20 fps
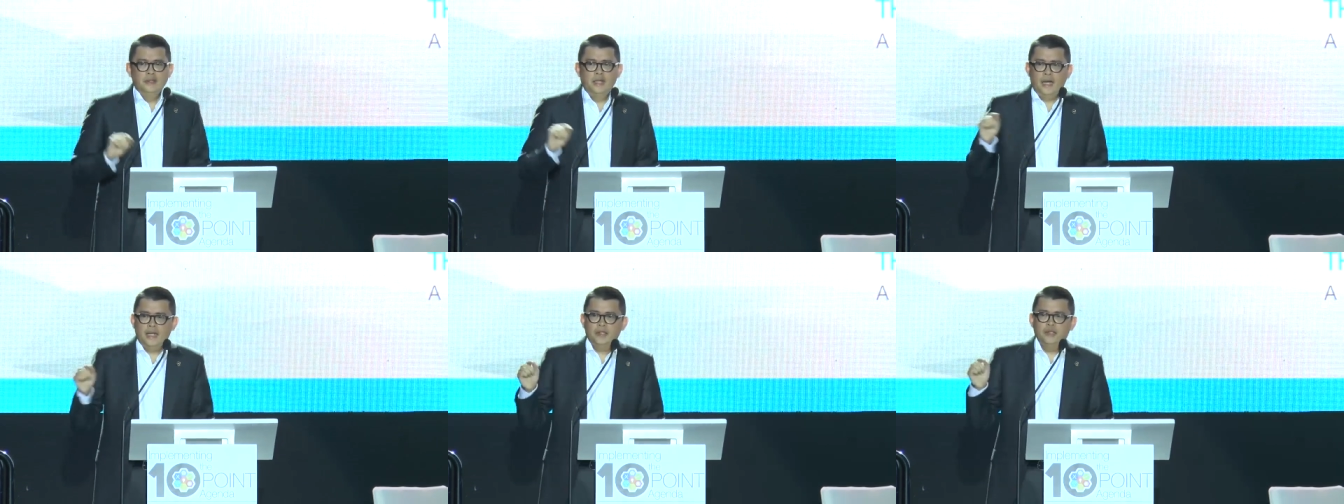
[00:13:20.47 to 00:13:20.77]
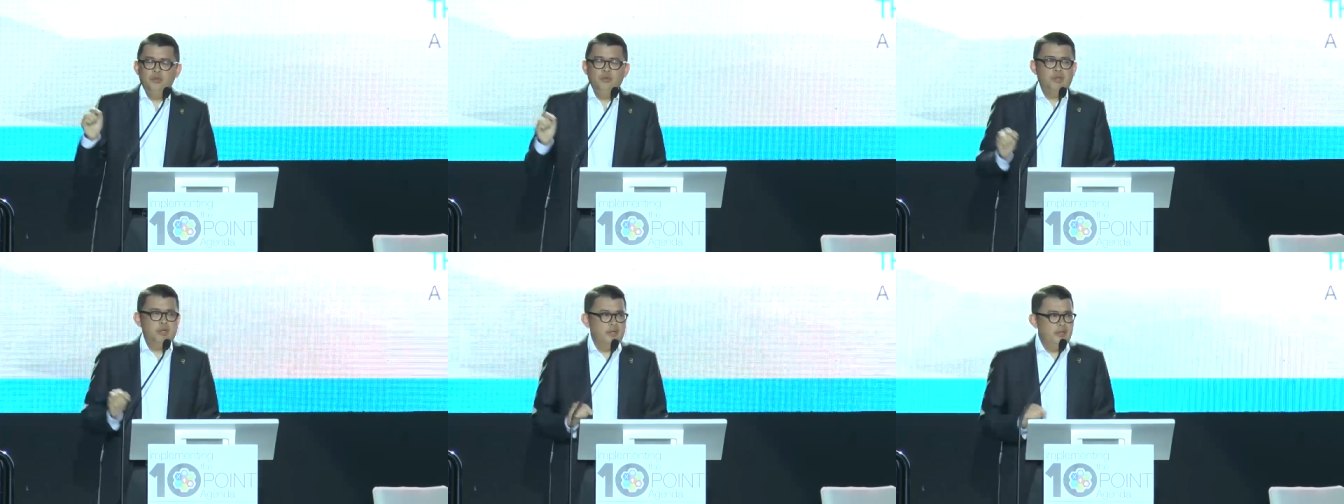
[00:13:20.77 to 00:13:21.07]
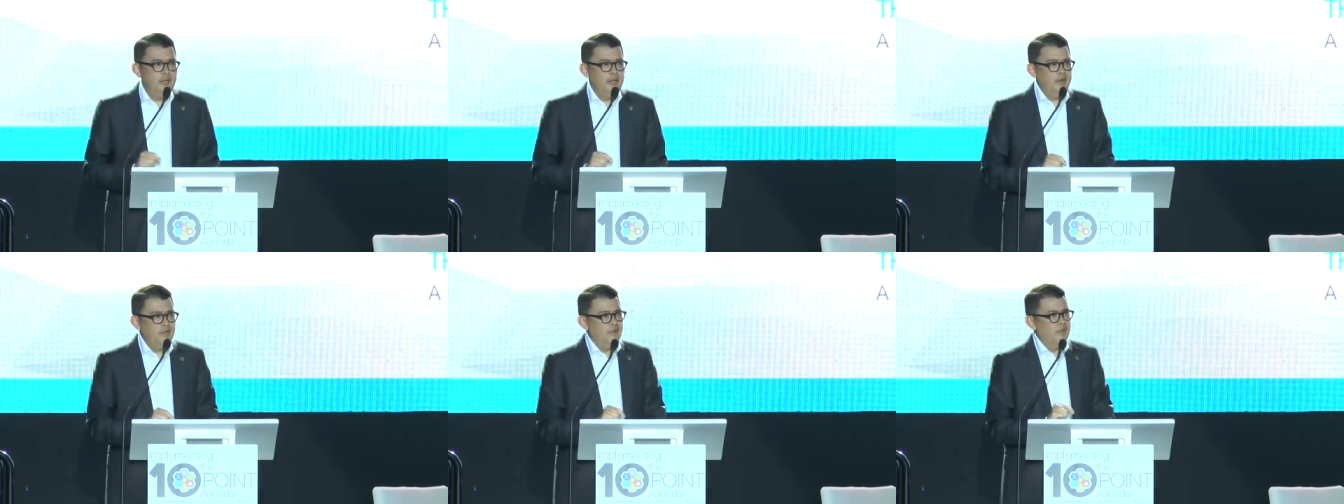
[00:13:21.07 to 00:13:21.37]
that you
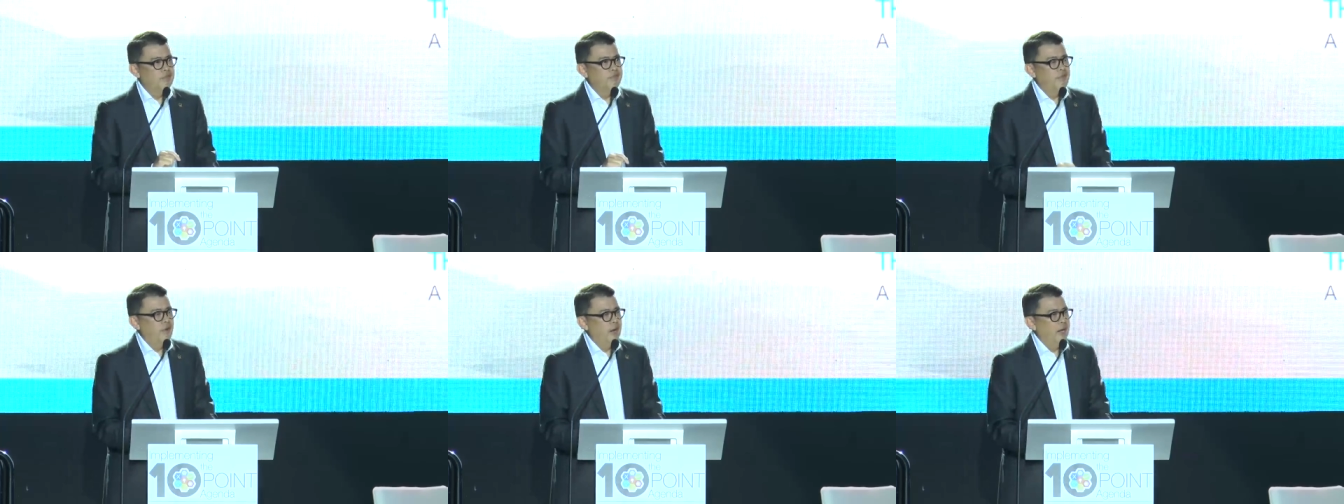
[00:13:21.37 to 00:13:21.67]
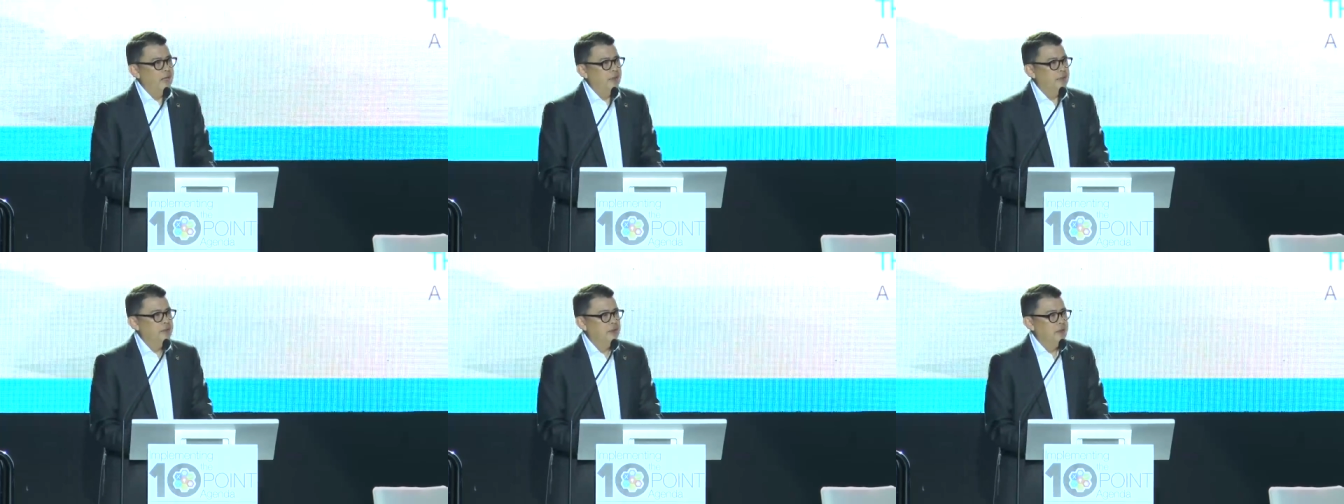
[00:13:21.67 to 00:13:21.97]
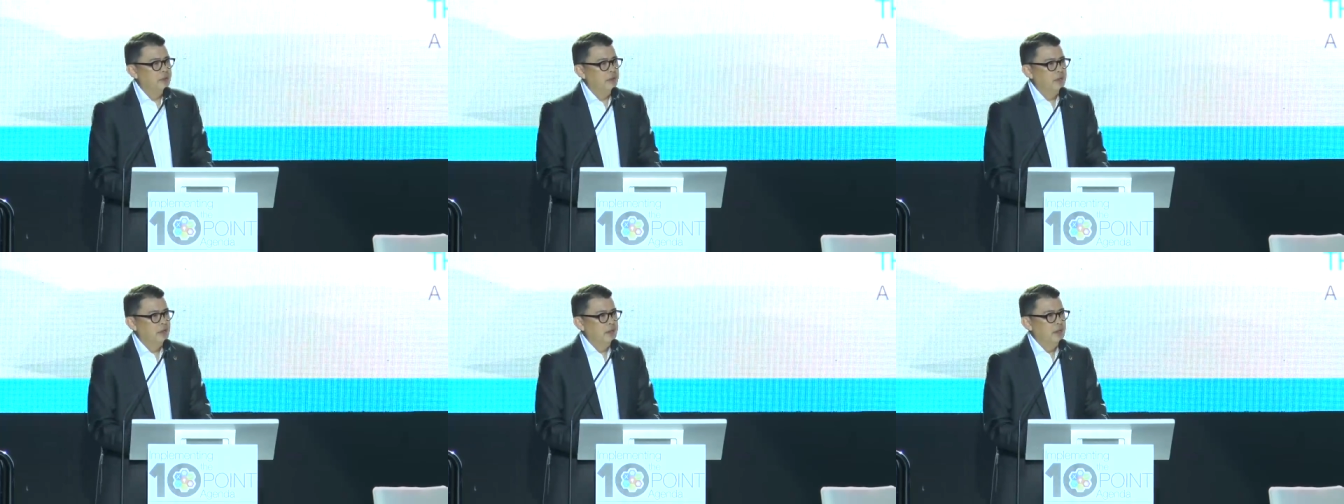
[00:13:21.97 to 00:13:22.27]
can never
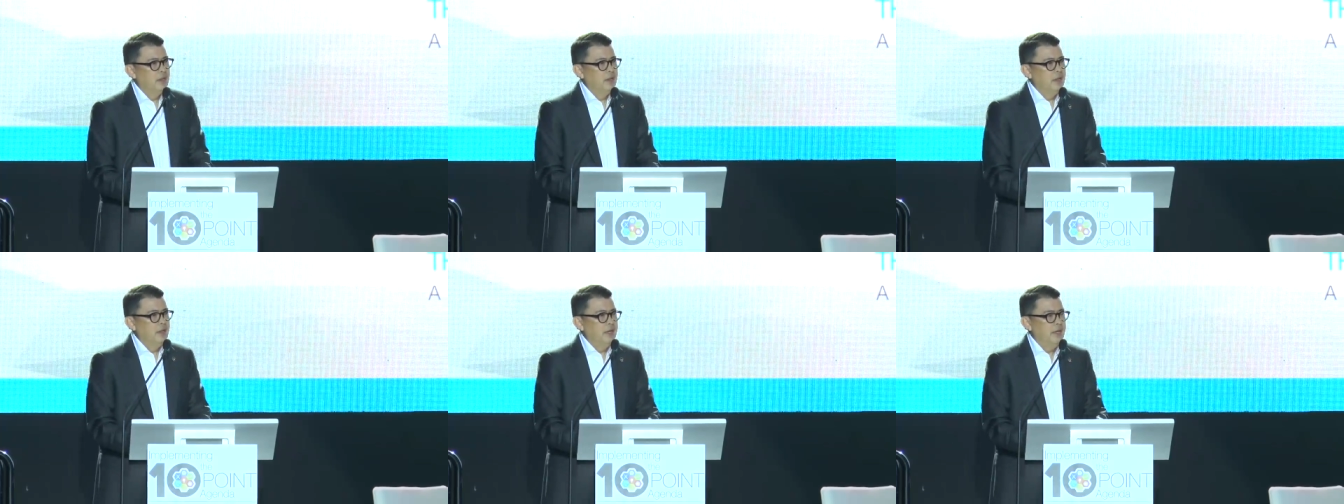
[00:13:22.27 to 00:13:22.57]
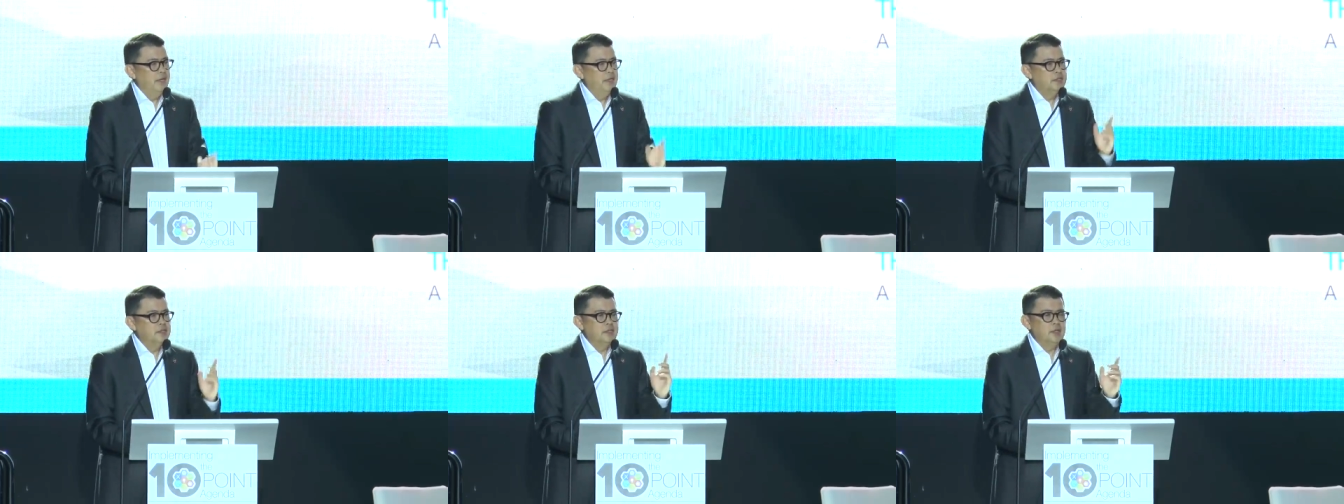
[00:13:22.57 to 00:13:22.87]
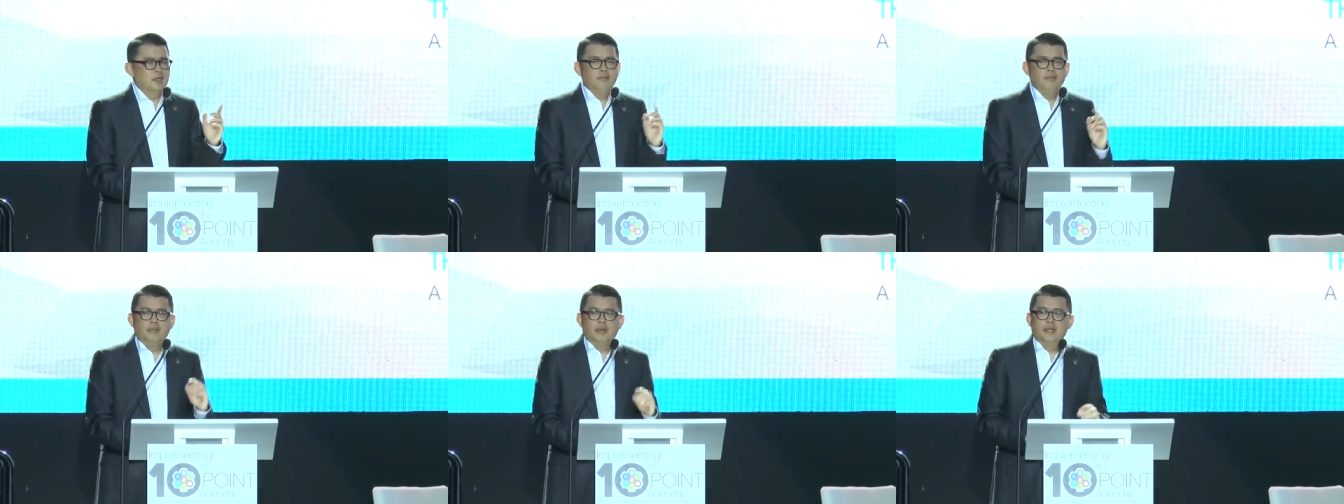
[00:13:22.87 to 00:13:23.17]
find in
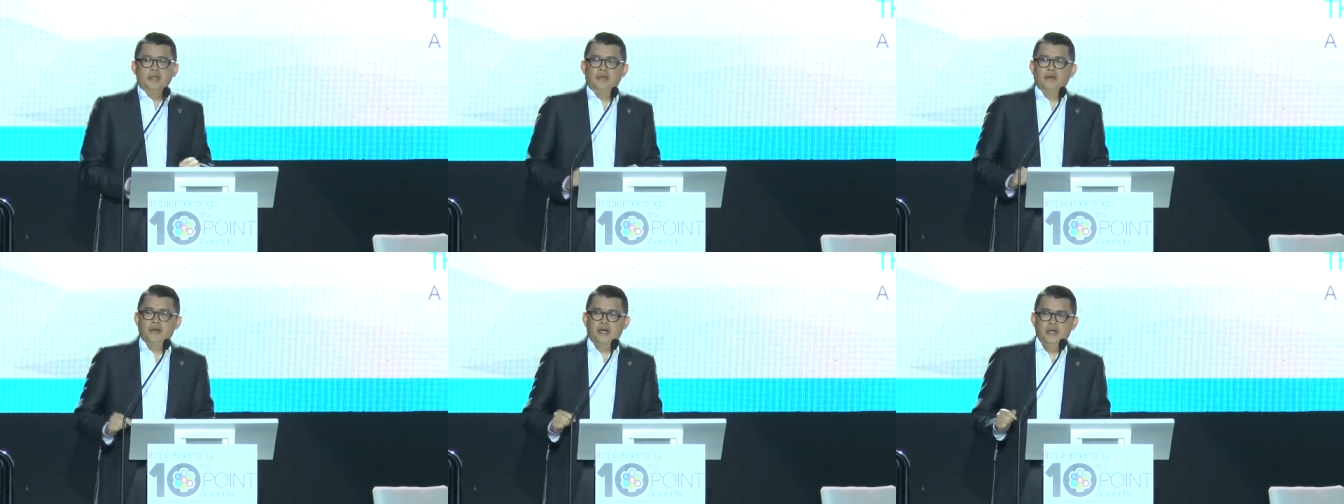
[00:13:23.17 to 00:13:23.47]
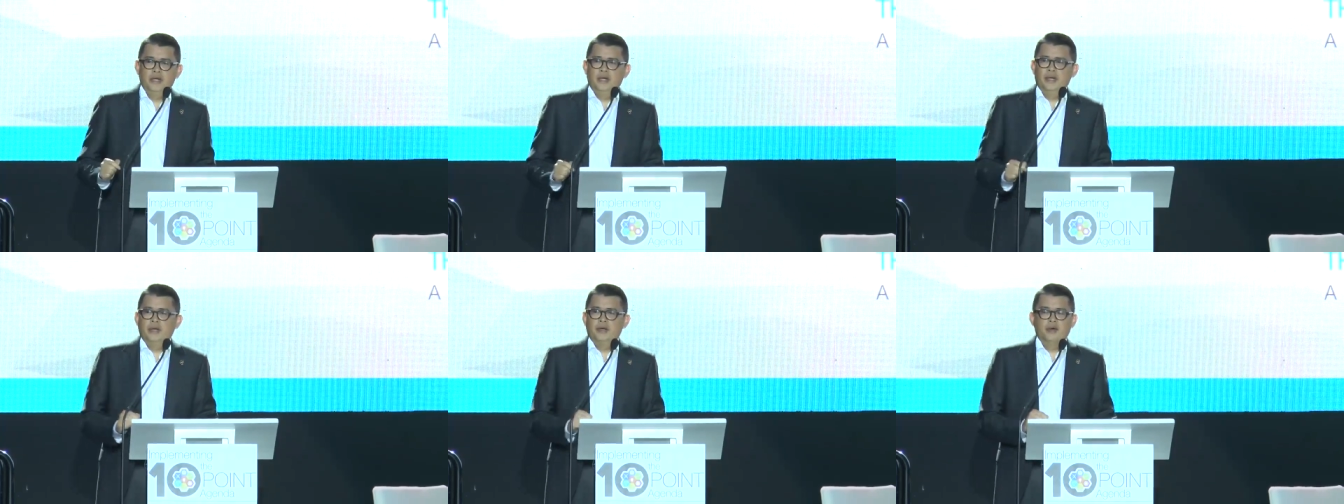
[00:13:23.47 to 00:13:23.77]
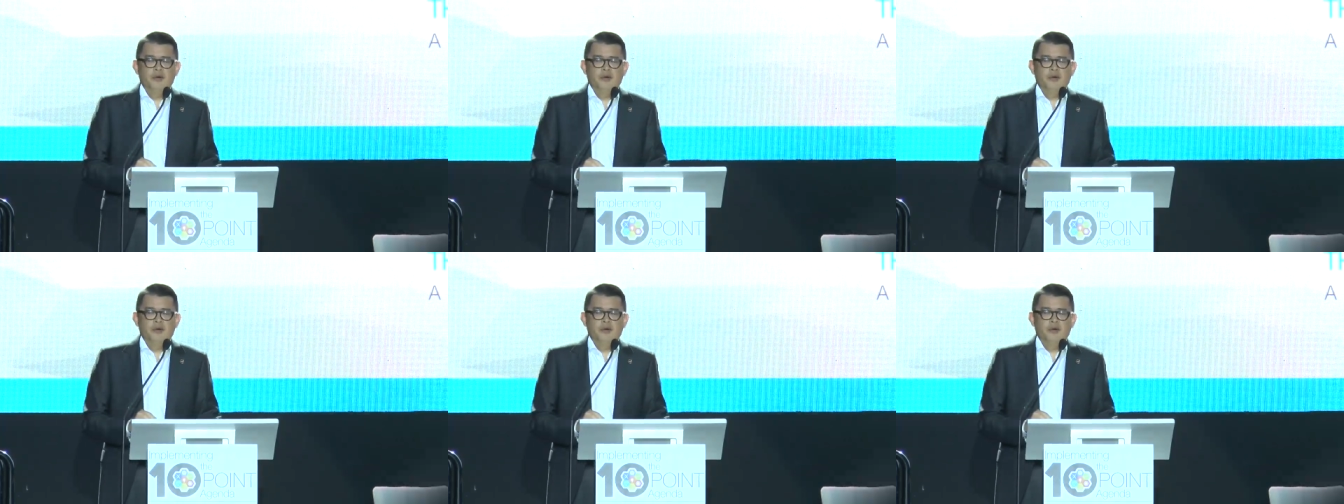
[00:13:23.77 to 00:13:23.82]
somebody running